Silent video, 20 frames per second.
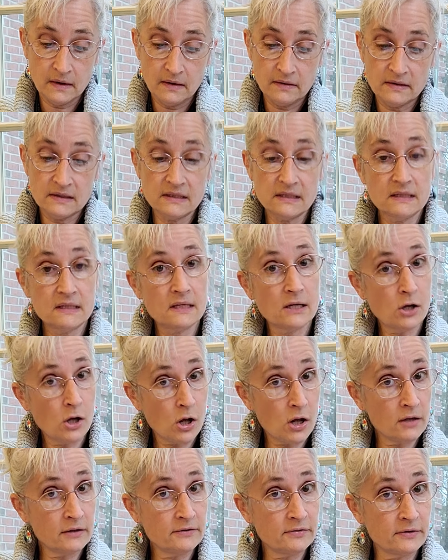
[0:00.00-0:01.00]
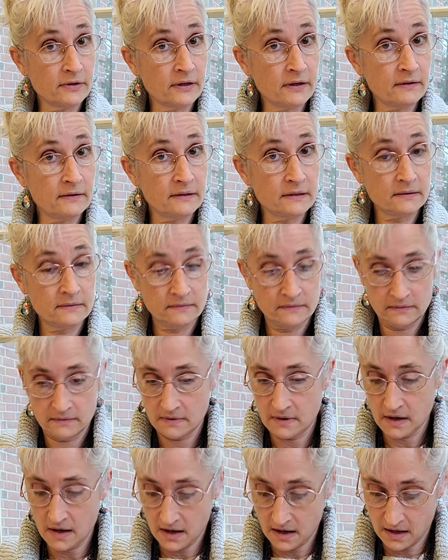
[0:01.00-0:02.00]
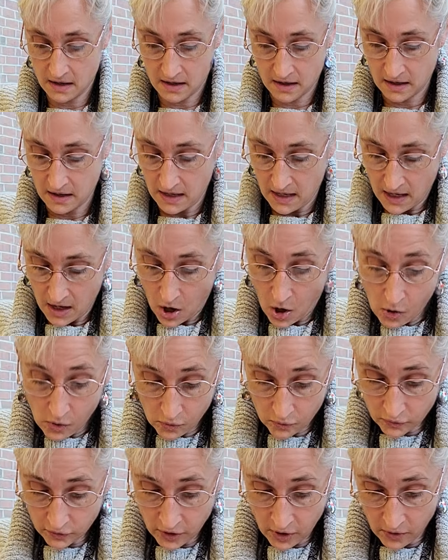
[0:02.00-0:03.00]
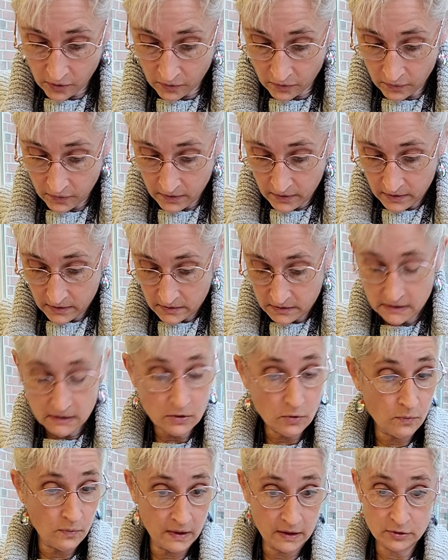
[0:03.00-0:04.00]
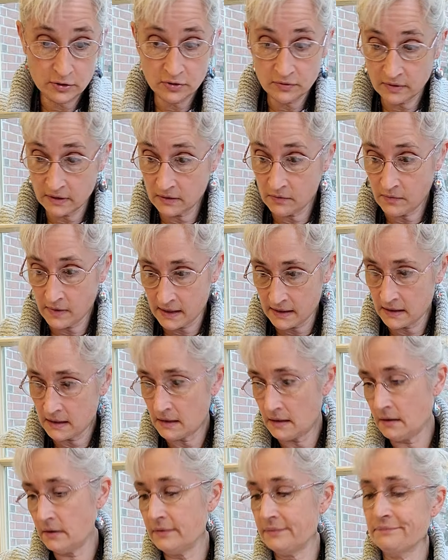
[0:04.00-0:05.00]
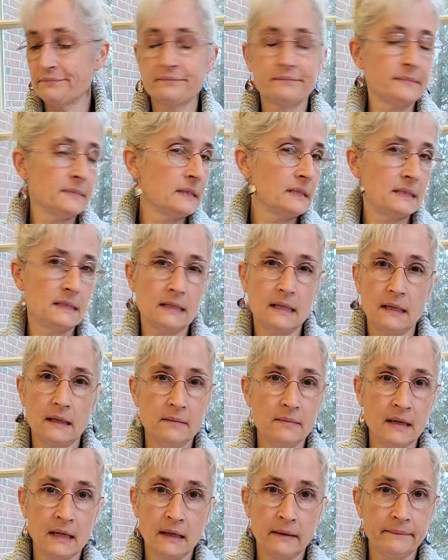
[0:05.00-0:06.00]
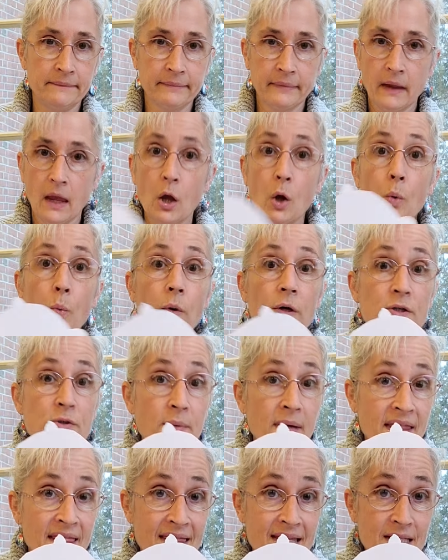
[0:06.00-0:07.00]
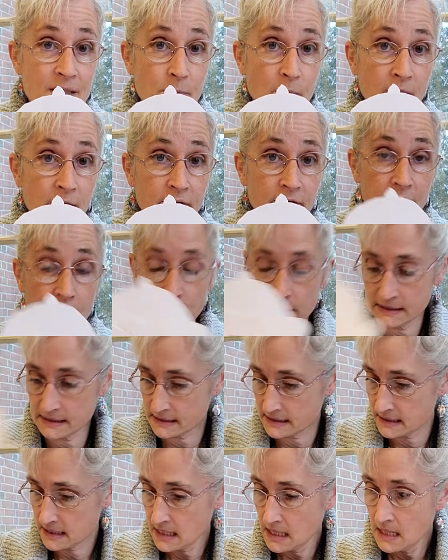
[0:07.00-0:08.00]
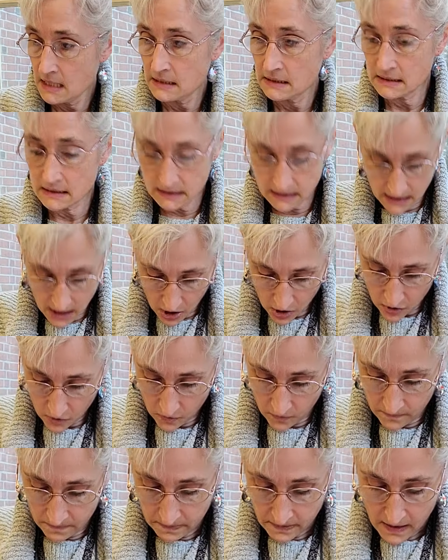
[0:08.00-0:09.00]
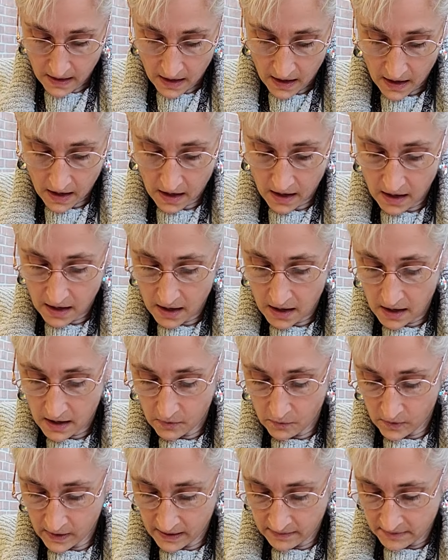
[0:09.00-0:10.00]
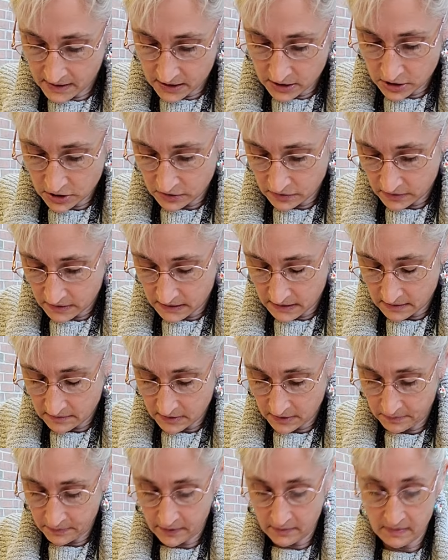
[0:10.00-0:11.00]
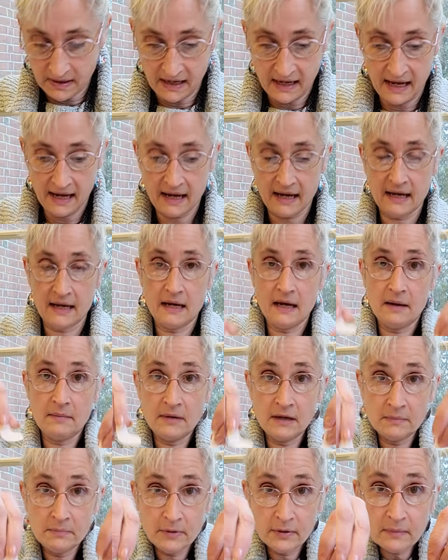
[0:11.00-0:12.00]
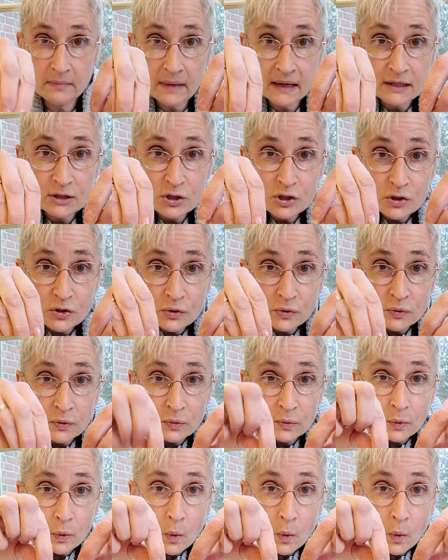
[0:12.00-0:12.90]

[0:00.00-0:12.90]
this is an alternate. Oh, no. So we're doing the one that, silly me. We're doing this one first. So what I'm going to do is I'm going to put my hat, I'm going to put my two